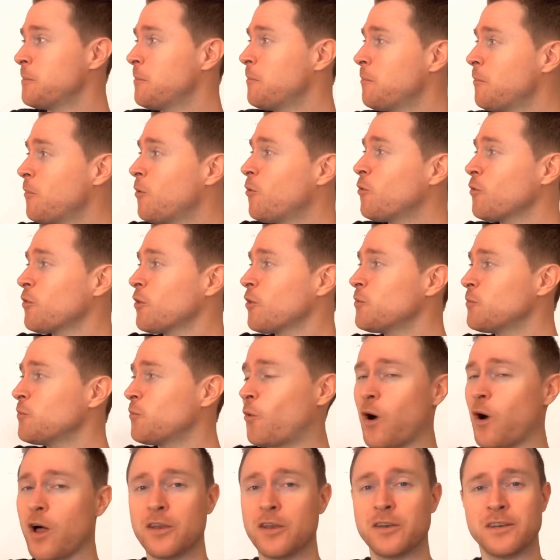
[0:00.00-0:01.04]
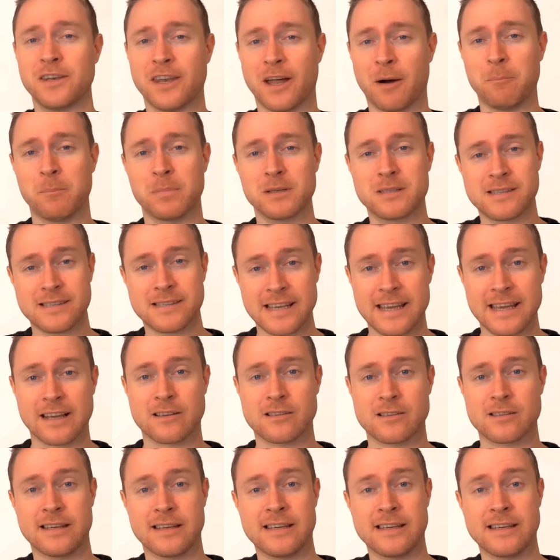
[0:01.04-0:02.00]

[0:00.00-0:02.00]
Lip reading: More than one number 6